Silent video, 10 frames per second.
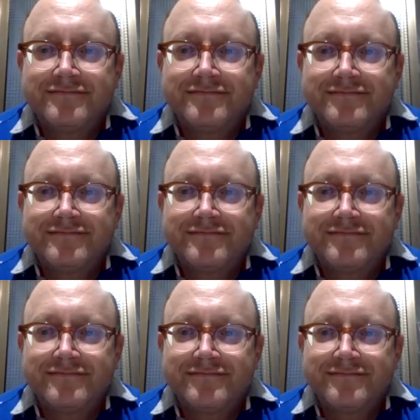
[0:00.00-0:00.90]

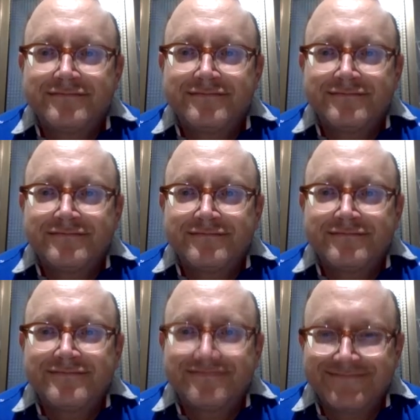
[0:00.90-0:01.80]

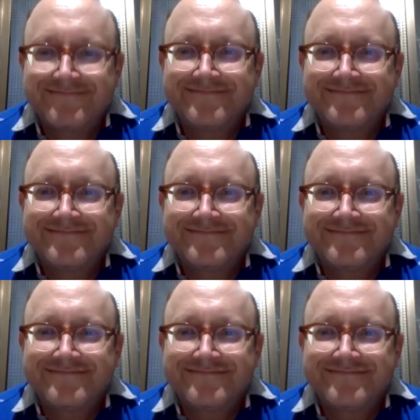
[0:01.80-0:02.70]
[no speech]